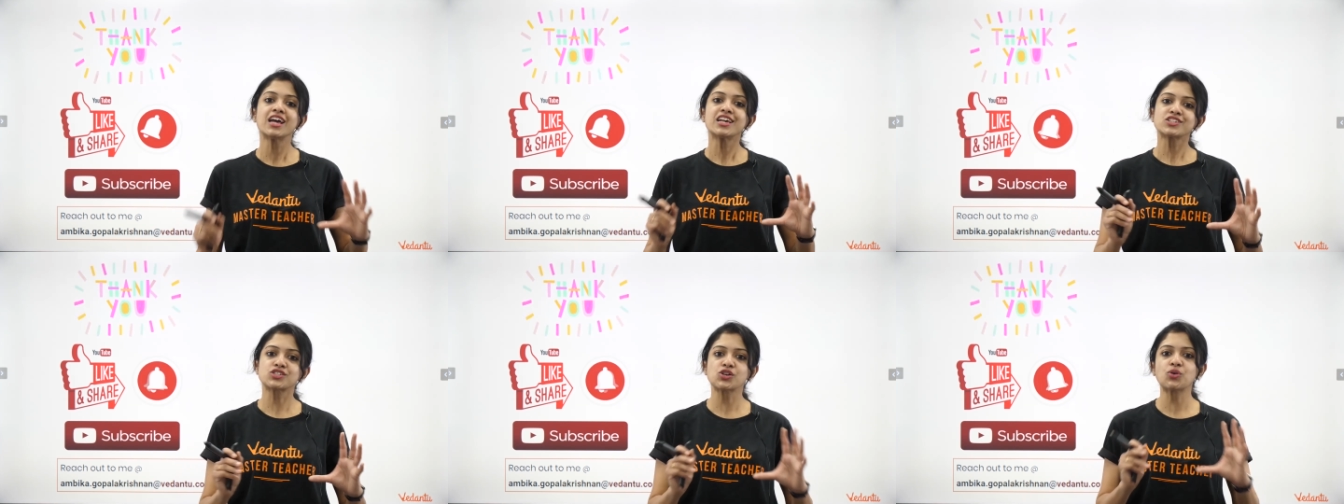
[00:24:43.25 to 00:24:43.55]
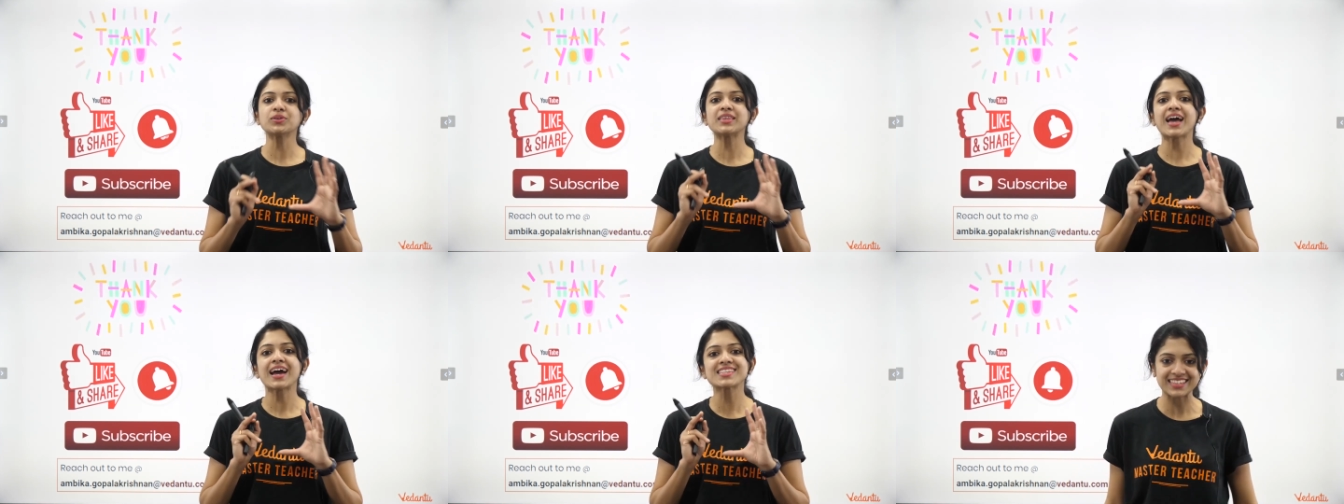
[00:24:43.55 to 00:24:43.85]

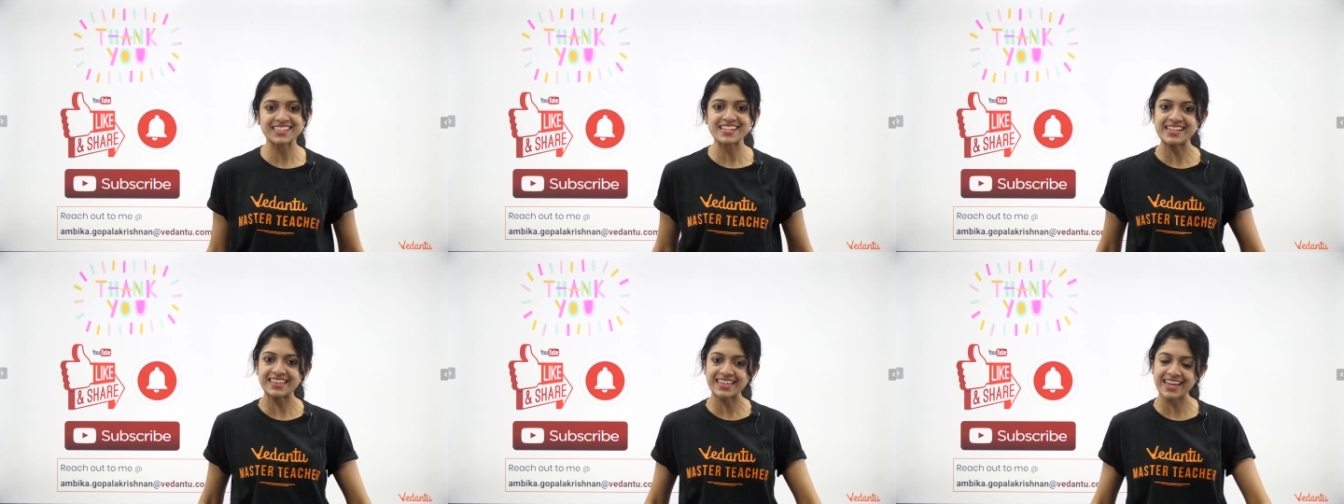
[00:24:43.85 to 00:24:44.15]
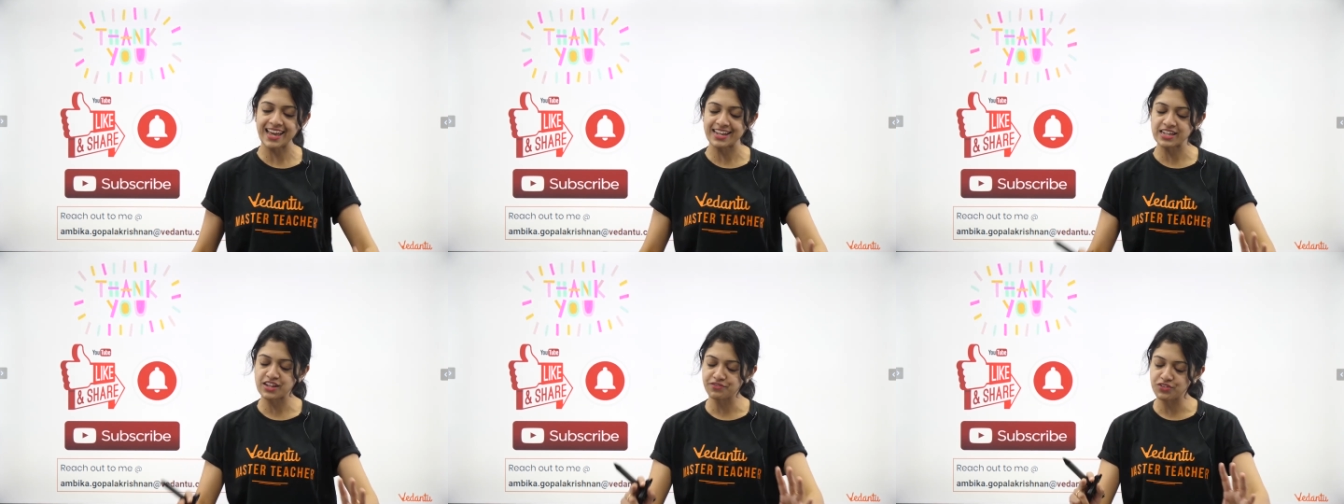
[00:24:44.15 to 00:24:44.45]
so that till
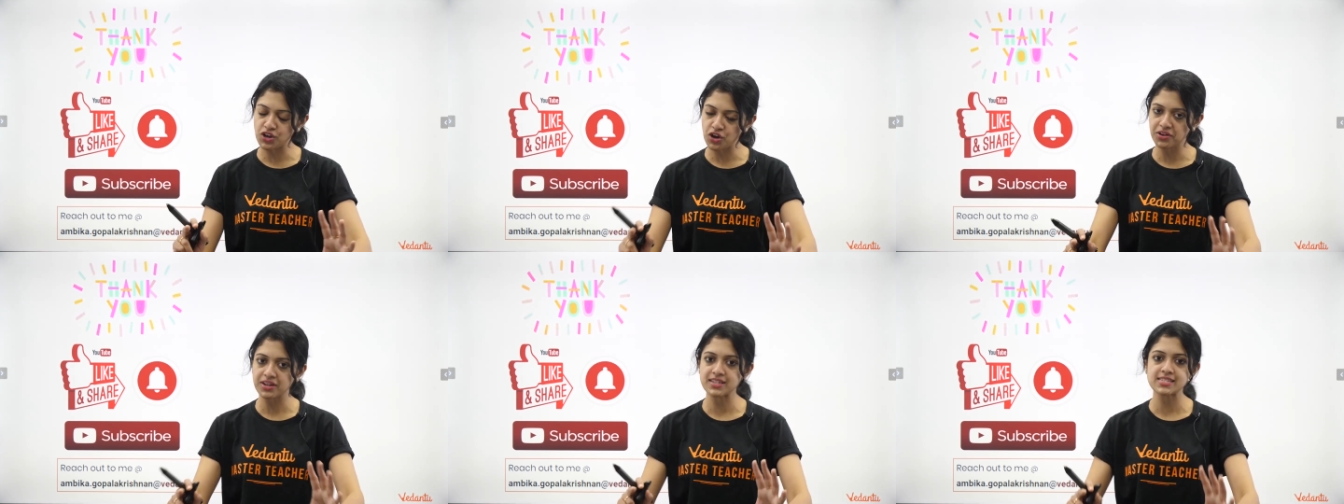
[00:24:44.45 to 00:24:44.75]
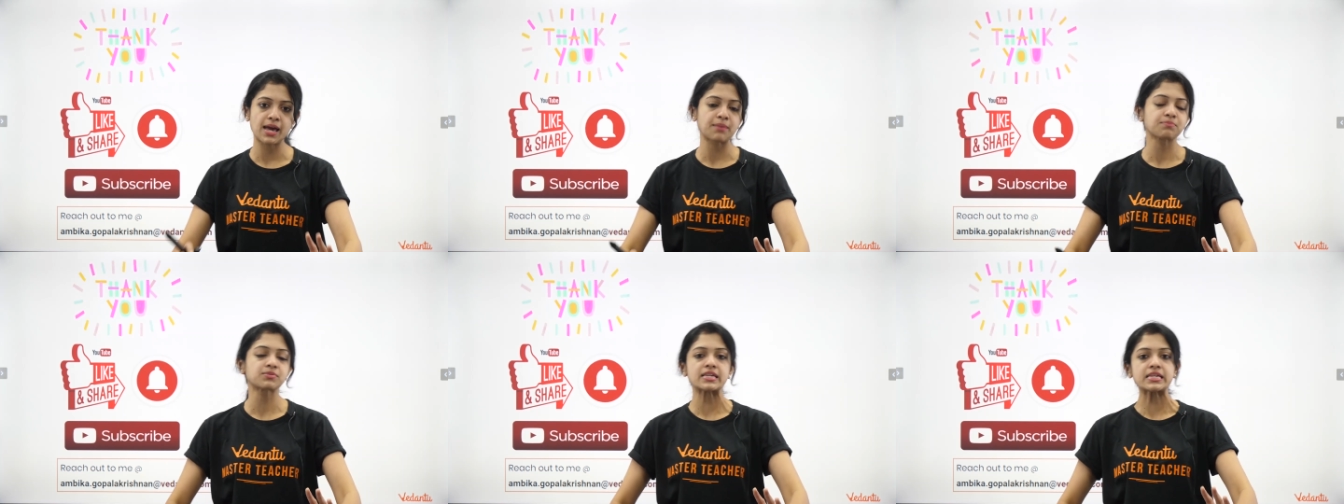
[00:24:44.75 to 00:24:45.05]
the end of your
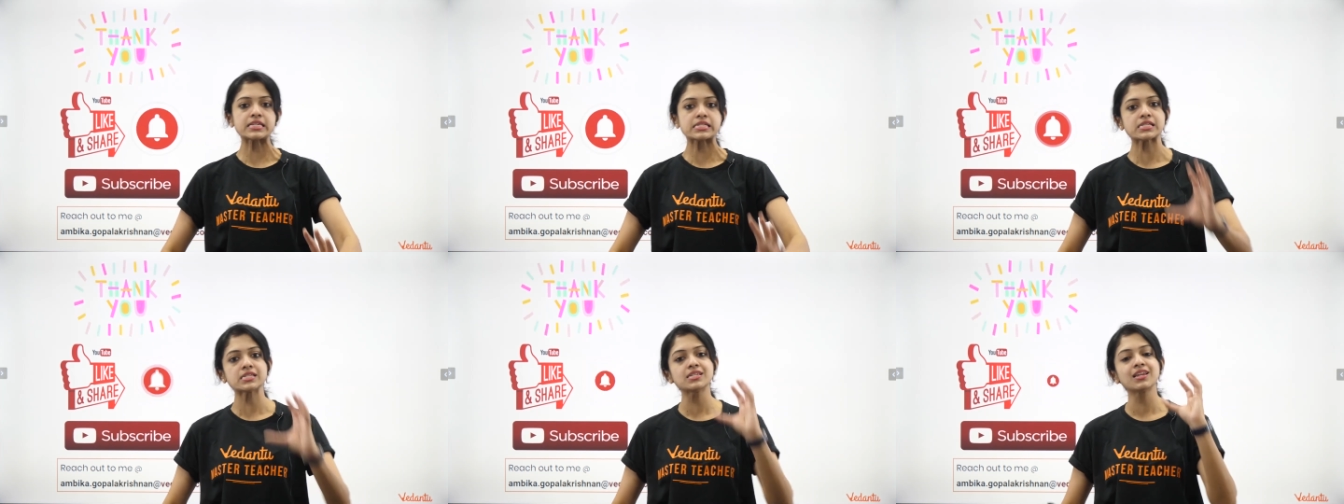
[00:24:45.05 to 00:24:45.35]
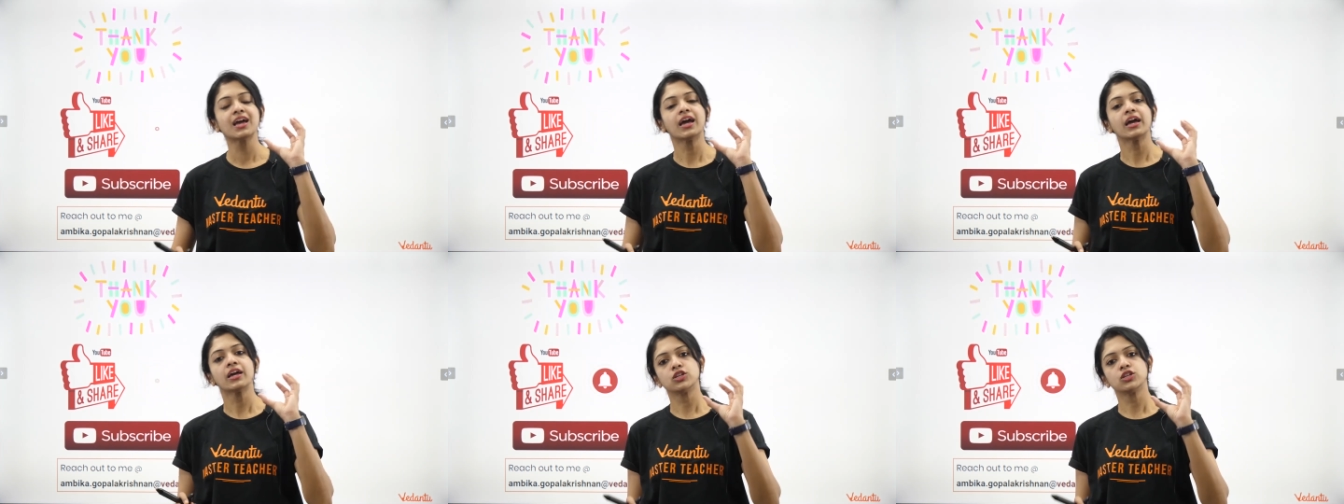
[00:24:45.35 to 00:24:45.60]
exam season,